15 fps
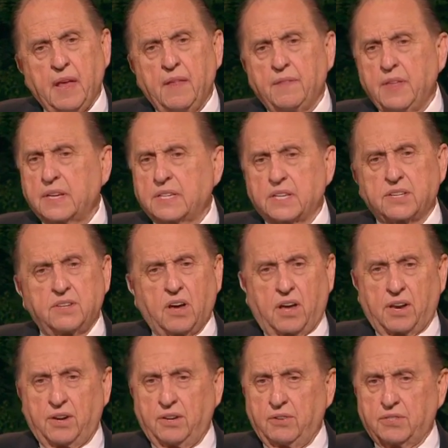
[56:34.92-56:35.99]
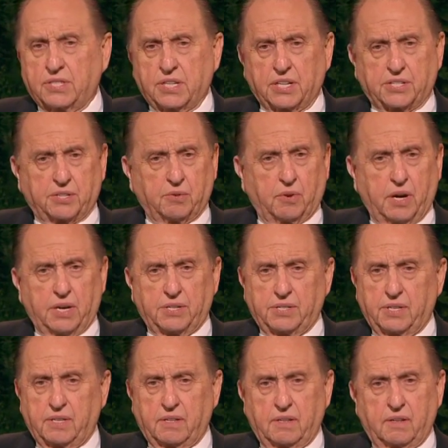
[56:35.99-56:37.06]
This is not a new
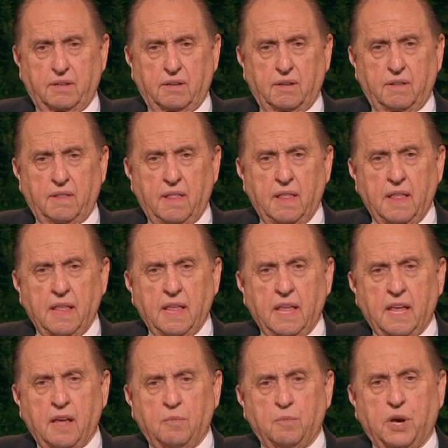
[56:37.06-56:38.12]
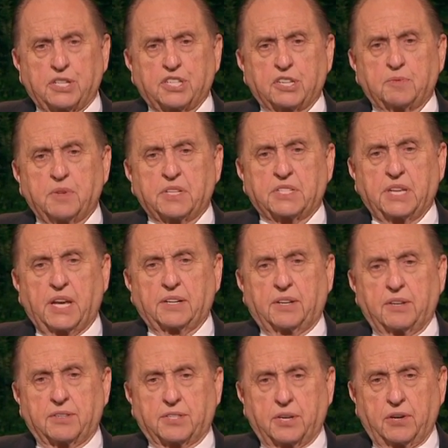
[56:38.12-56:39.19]
situation. Much has been said
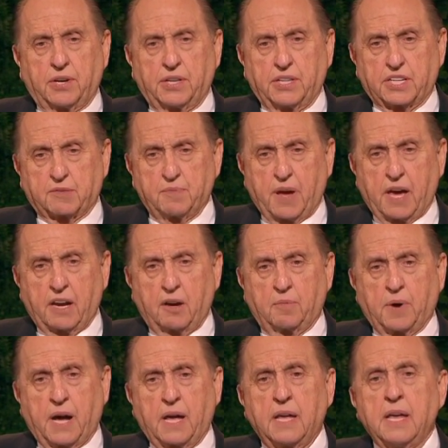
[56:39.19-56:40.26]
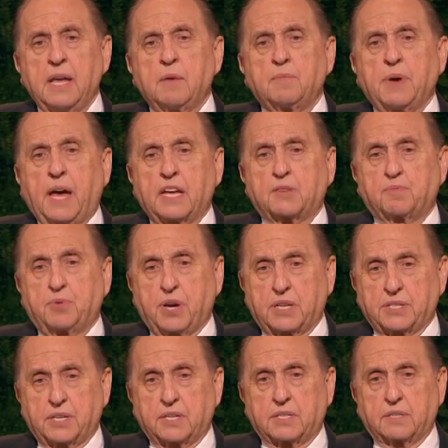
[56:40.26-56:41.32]
concerning this matter by past
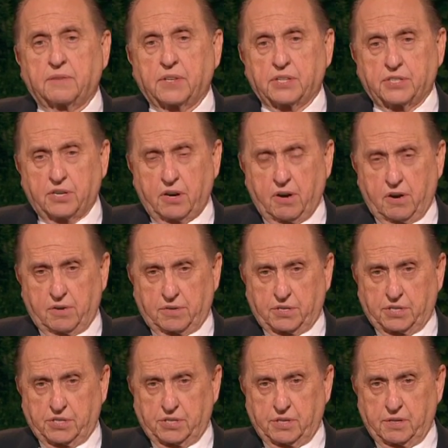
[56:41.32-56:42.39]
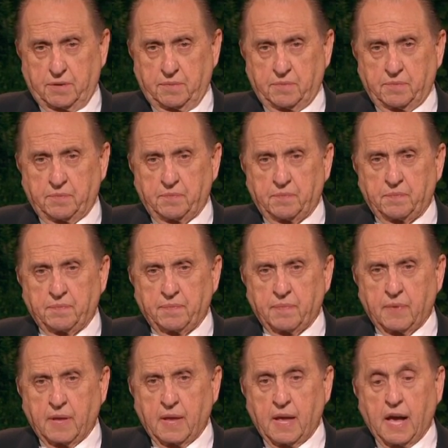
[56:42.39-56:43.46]
presidents of the church.
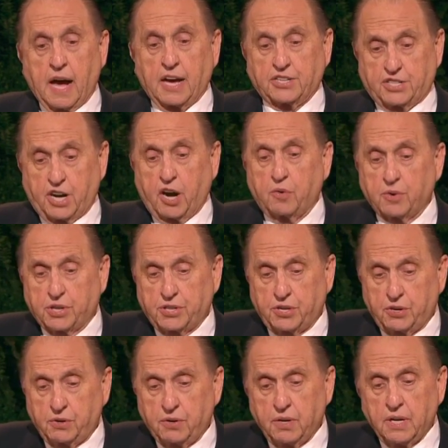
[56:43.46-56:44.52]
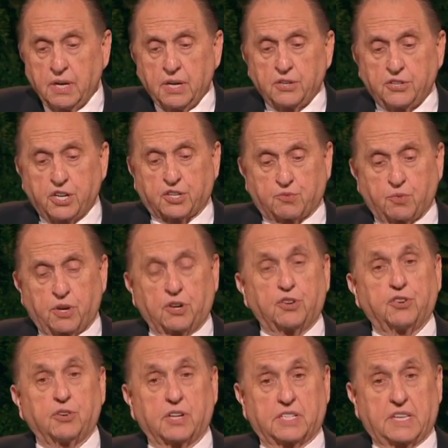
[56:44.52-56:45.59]
I share with you just one or
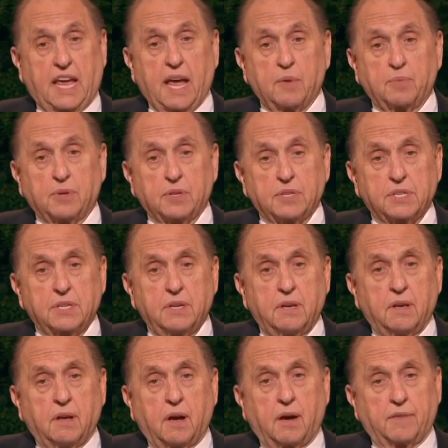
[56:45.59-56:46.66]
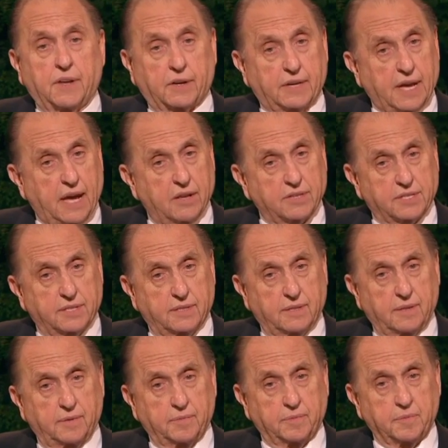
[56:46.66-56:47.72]
two examples of their
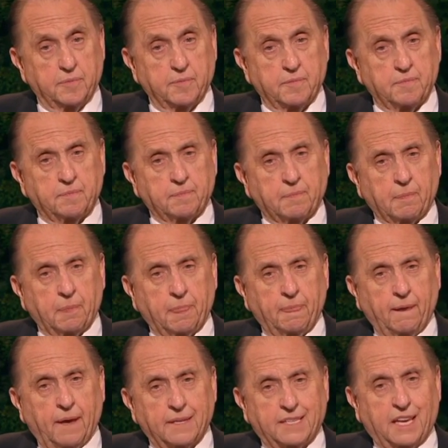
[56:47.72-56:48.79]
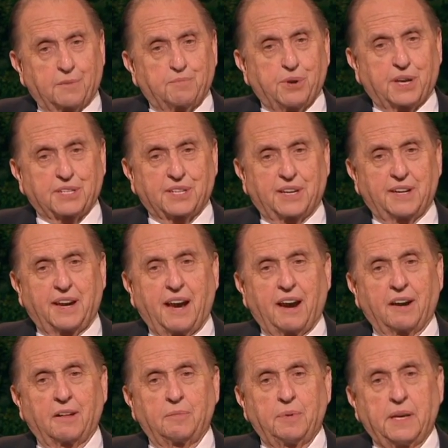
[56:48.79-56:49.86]
counsel. Said President
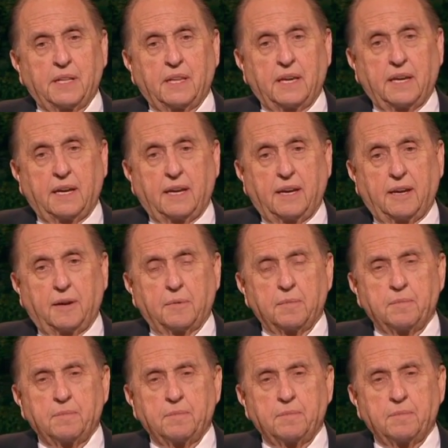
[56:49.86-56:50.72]
Harold B. Lee,